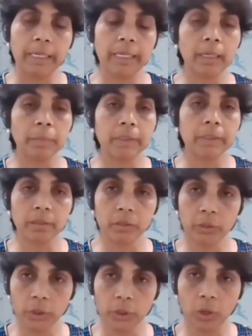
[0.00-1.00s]
taking up a
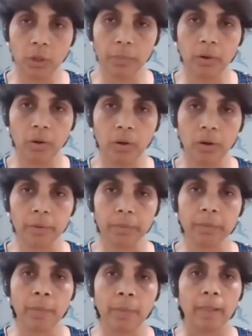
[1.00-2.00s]
certain job, or
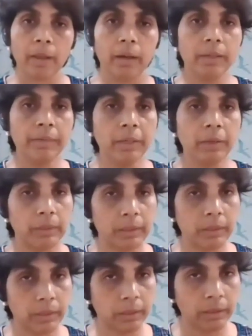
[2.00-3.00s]
living
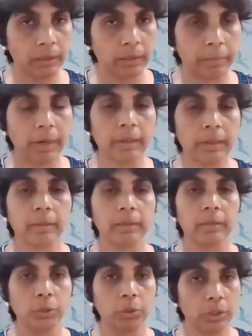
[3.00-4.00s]
with a certain
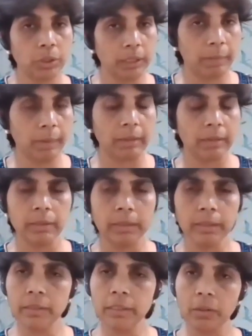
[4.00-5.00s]
partner, choosing a partner.
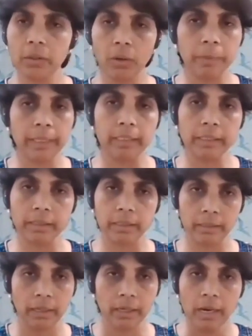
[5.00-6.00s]
There is always
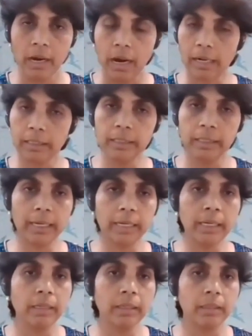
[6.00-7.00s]
that
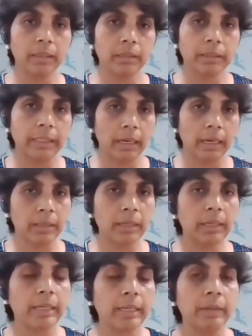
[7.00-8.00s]
underlying, the
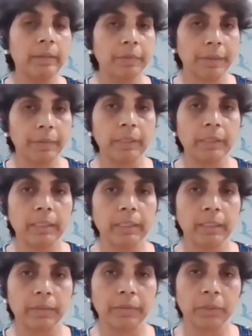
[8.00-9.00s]
undercurrent for
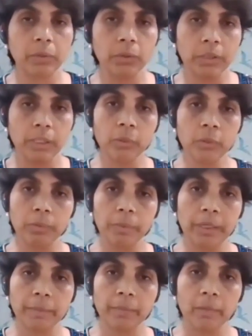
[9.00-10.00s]
everything that we do seems to
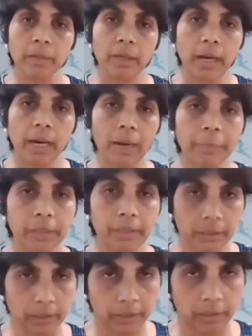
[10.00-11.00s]
be
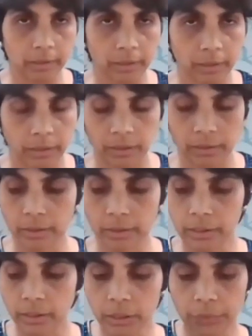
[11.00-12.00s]
happiness, the
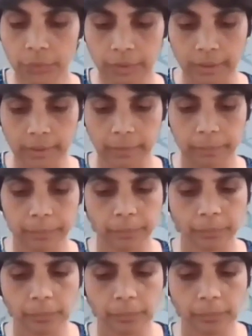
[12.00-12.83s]
search for it.